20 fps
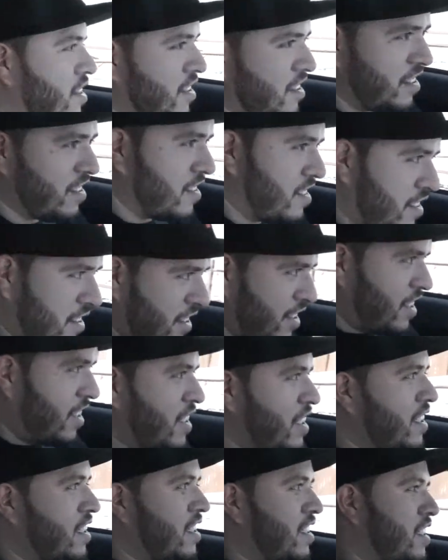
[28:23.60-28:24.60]
the
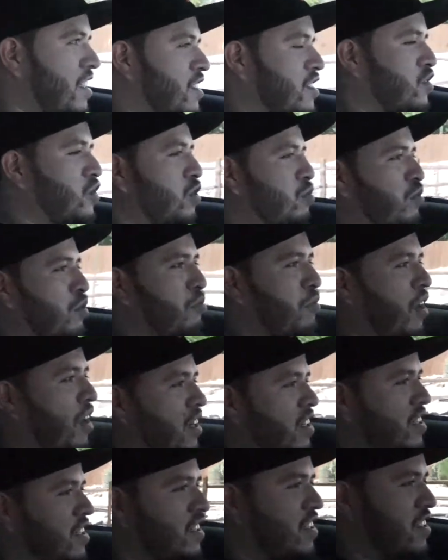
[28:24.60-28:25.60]
super
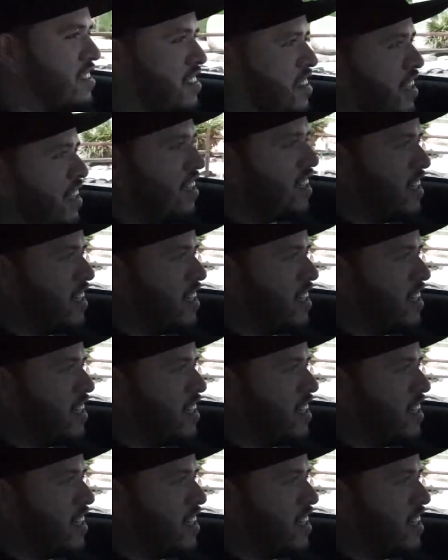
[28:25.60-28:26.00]
modded. It's not